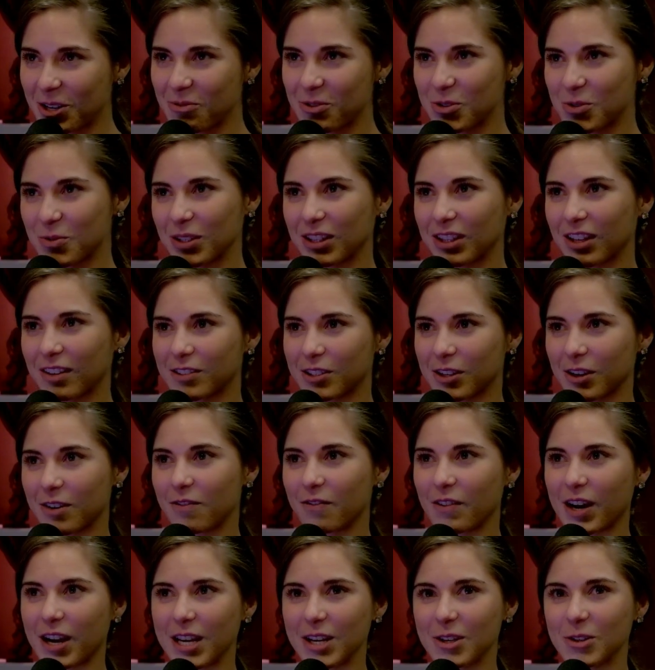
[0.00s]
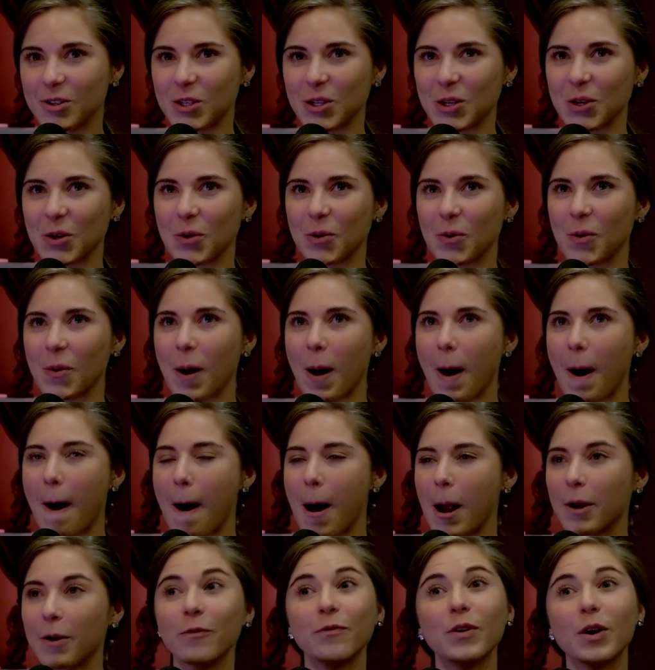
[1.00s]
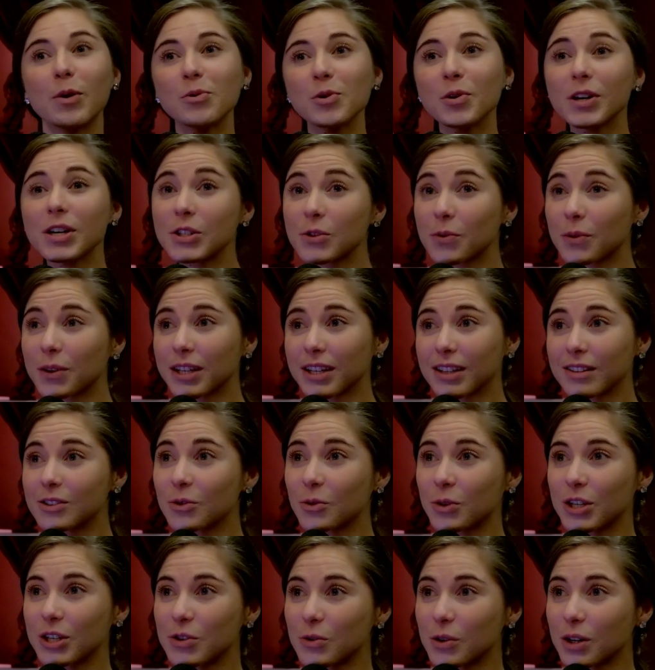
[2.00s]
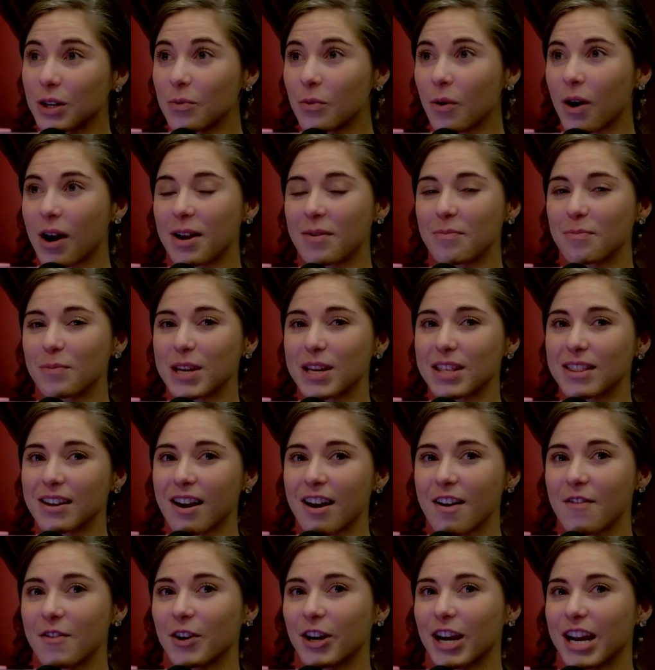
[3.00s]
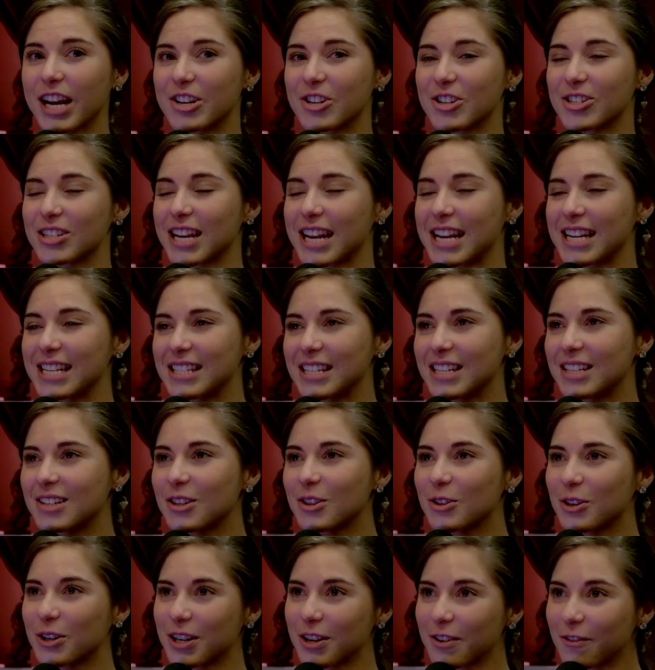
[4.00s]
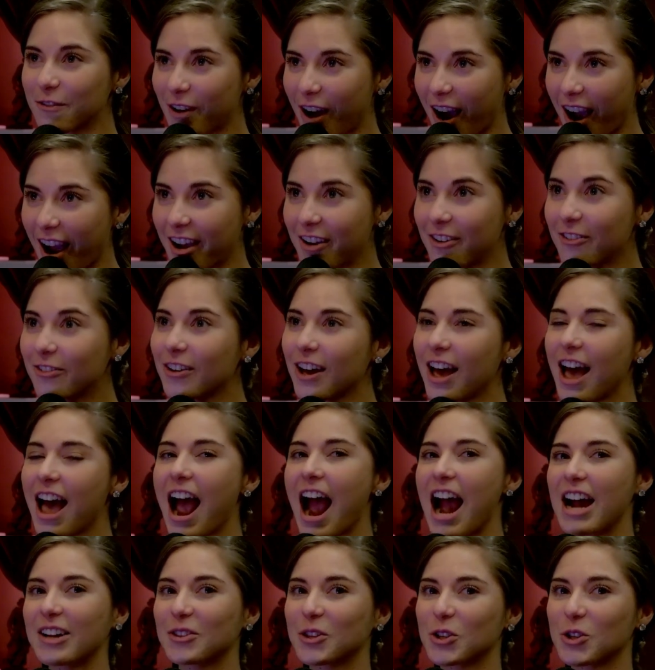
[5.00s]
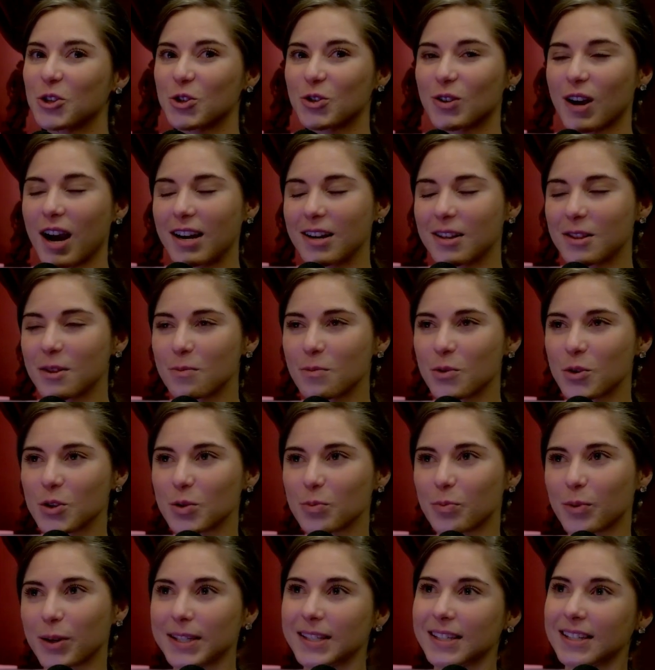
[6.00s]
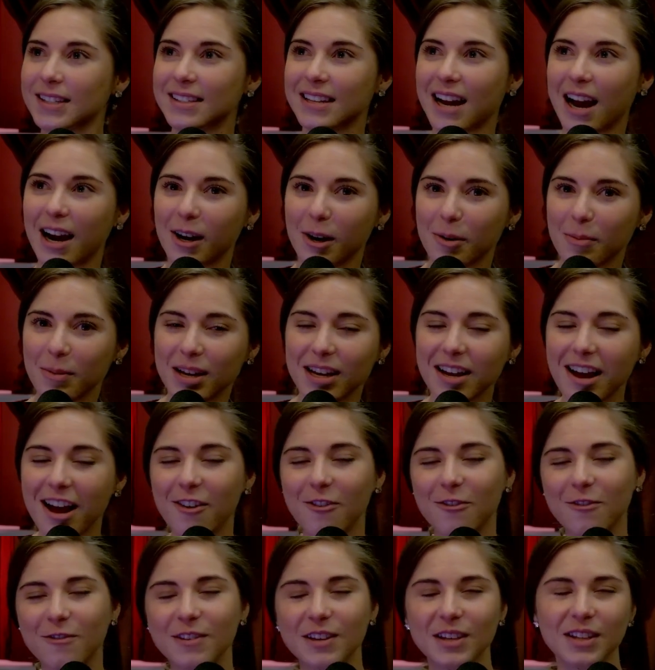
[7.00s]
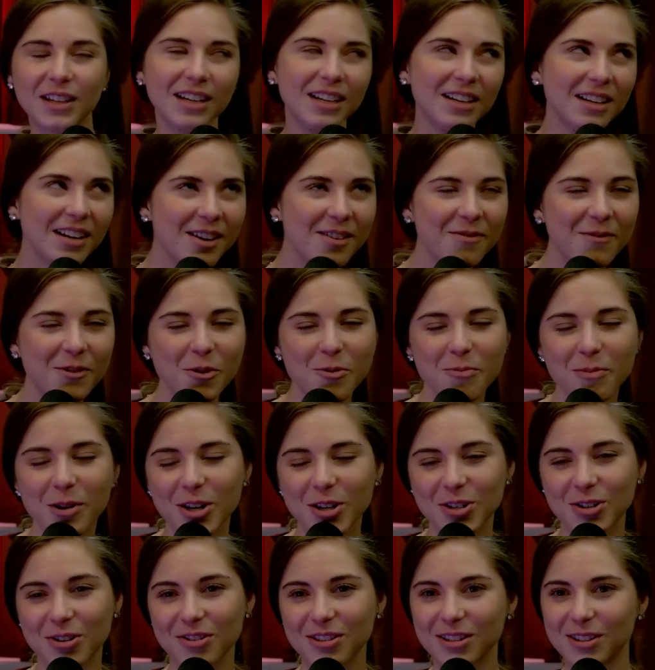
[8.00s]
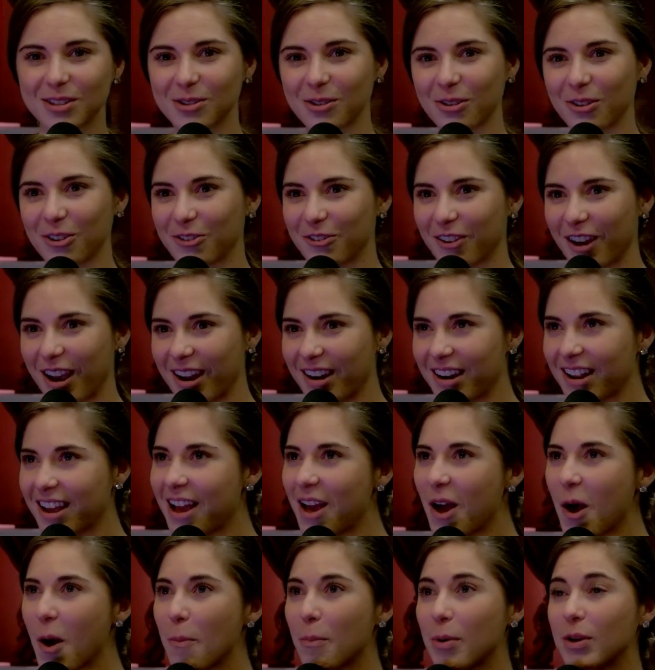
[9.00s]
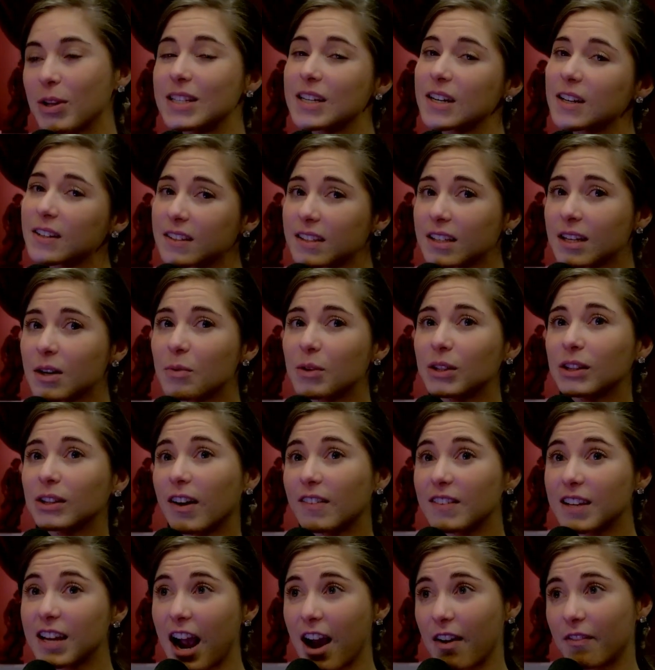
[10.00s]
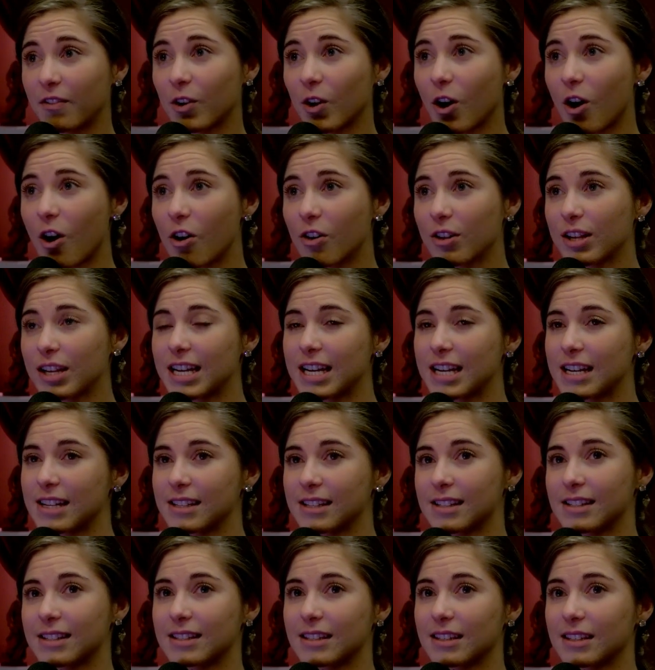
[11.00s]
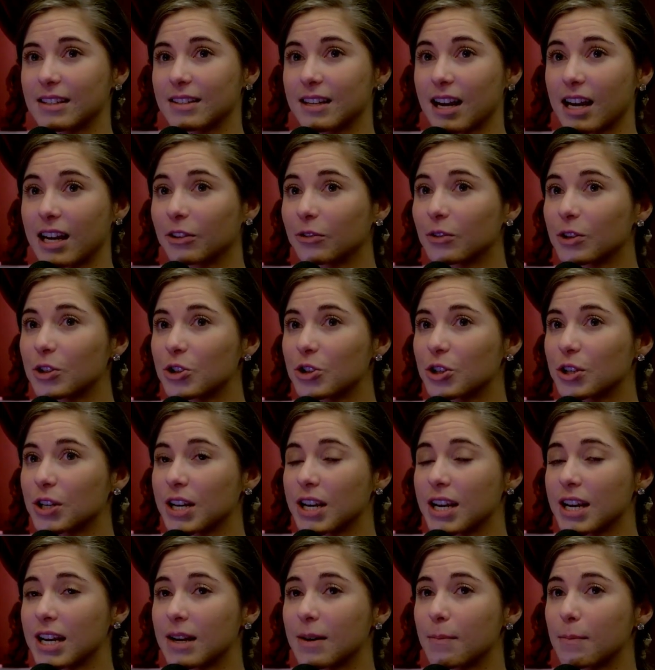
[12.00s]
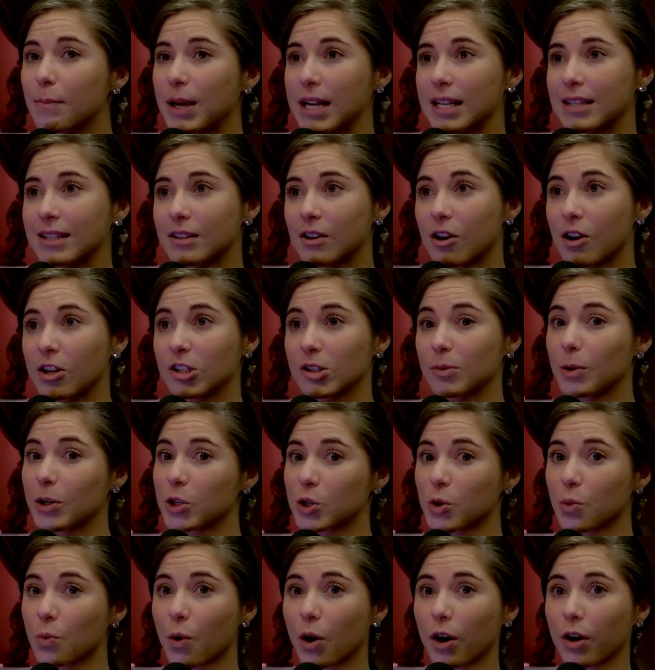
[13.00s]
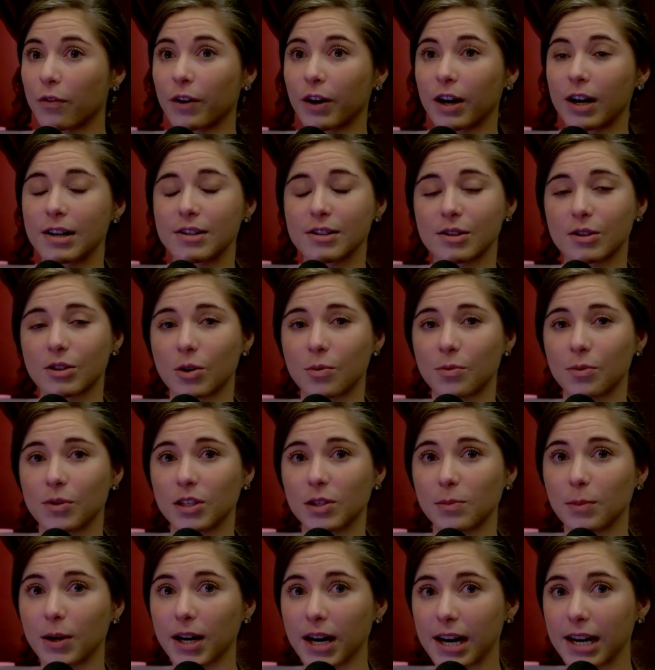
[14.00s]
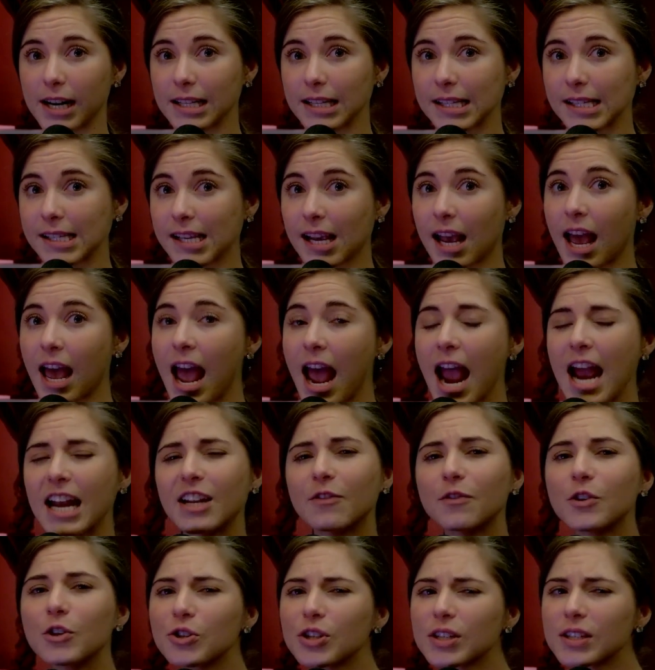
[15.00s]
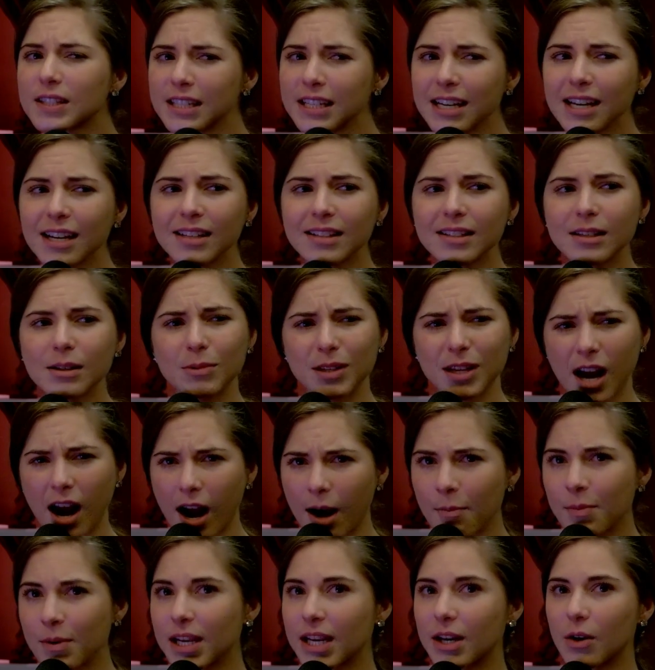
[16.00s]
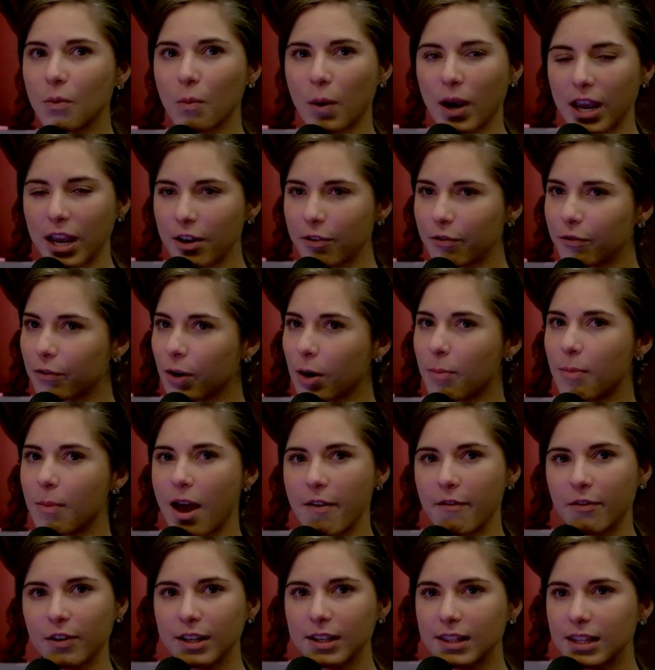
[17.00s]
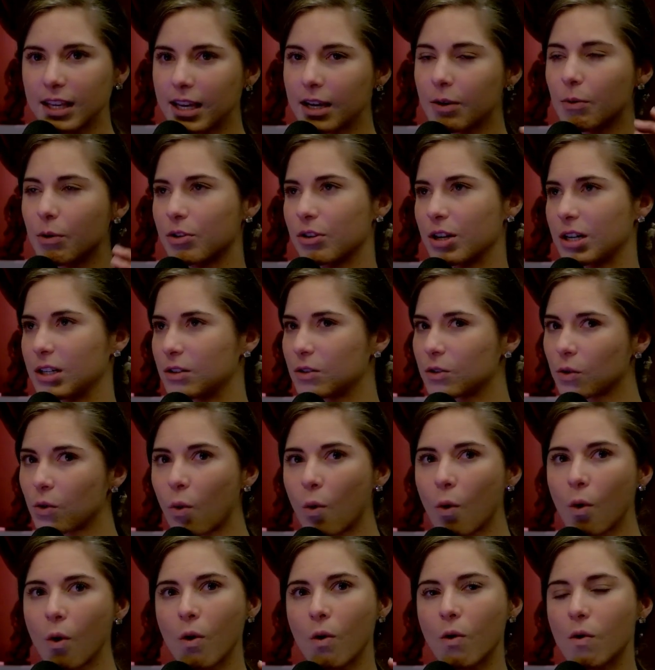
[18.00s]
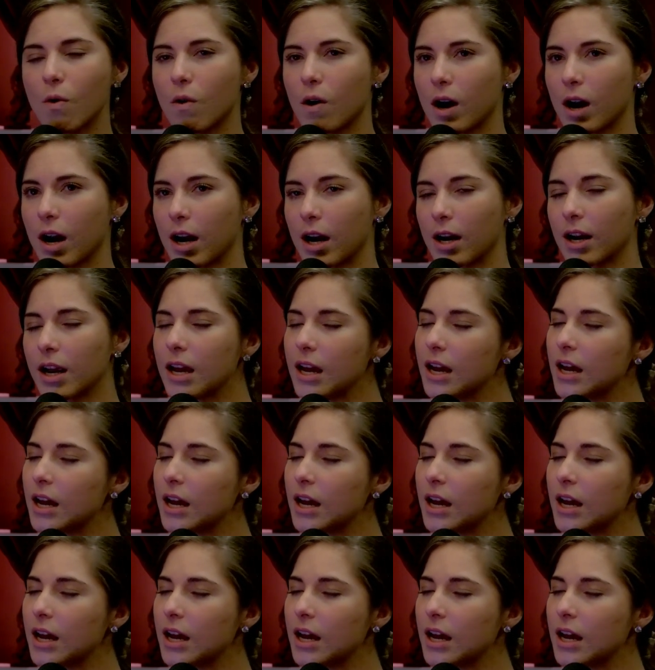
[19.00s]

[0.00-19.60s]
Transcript: which yeah. we'd love to invite you to on February twentieth, twenty twenty-one. Be there if you're ages eighteen to thirty-five at the Shrine of the Most Blessed Sacrament. I feel like an infomercial. It's totally fine. But seriously, we'd love to have y'all. It's a silent retreat based on spiritual warfare and discernment of spirits. And if you just need some time to get away from everything, whether it's school or